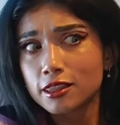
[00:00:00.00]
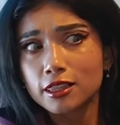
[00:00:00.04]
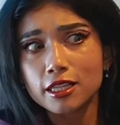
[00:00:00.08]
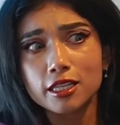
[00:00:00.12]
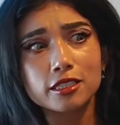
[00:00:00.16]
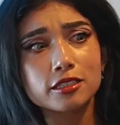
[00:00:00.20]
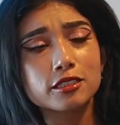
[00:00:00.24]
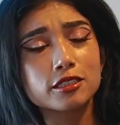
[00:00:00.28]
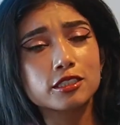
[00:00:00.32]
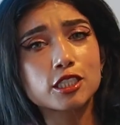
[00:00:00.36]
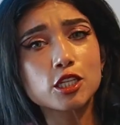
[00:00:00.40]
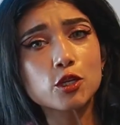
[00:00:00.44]

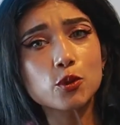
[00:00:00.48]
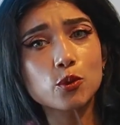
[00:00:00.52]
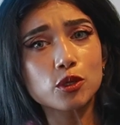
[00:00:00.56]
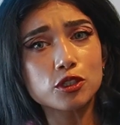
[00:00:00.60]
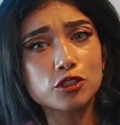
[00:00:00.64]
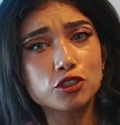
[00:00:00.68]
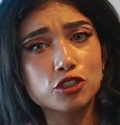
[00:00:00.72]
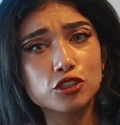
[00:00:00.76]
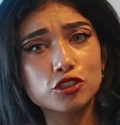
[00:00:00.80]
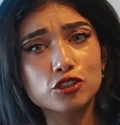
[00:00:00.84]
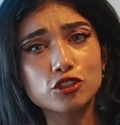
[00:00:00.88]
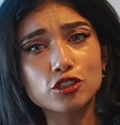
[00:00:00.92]
Let's see
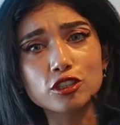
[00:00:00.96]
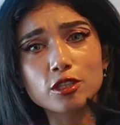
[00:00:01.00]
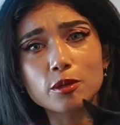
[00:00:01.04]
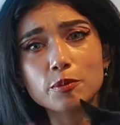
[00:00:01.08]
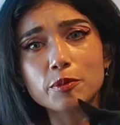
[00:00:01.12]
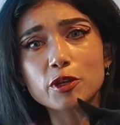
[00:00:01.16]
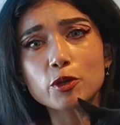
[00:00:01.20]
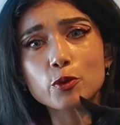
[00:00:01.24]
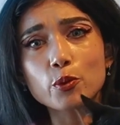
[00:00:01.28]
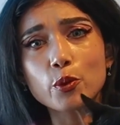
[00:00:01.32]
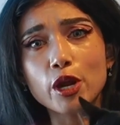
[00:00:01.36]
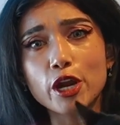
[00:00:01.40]
what she's
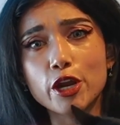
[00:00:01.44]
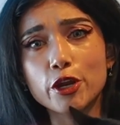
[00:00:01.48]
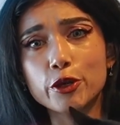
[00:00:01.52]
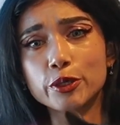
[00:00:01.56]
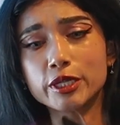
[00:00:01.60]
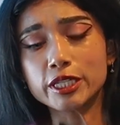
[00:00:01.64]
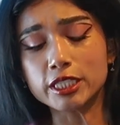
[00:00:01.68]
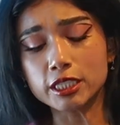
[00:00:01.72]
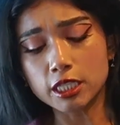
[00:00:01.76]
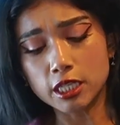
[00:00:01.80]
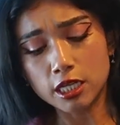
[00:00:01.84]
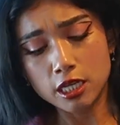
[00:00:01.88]
gonna be
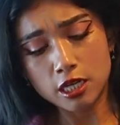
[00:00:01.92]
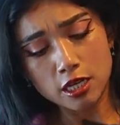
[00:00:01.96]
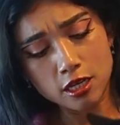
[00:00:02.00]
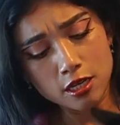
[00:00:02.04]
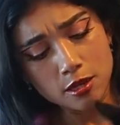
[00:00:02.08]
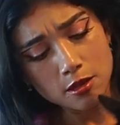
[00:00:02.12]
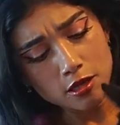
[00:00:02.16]
wearing.